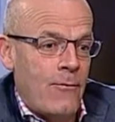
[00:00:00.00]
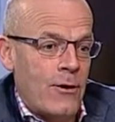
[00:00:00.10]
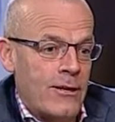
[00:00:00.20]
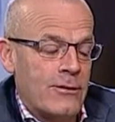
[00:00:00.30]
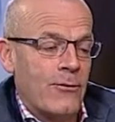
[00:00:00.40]
Well,
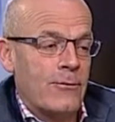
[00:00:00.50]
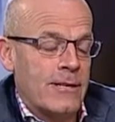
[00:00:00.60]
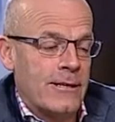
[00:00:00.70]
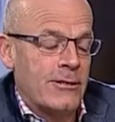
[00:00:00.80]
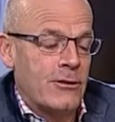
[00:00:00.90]
he used to always
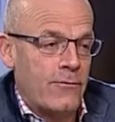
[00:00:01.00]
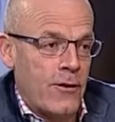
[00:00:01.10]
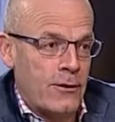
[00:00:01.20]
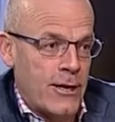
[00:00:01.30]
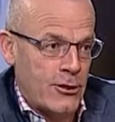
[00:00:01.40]
say, this is your
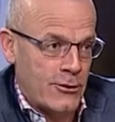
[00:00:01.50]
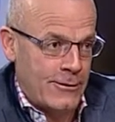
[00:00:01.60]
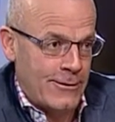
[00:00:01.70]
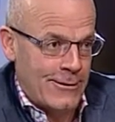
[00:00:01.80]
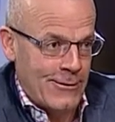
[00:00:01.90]

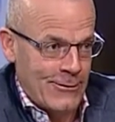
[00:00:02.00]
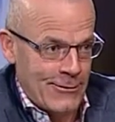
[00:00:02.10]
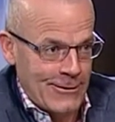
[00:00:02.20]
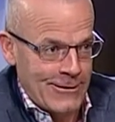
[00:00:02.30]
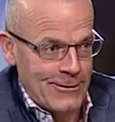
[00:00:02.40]
foundation, you know.
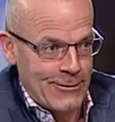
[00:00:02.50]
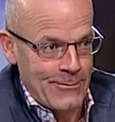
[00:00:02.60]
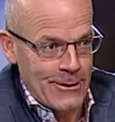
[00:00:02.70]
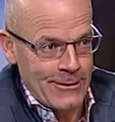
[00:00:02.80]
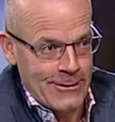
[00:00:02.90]
Yeah. Do you know
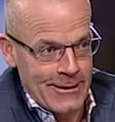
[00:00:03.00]
what I mean?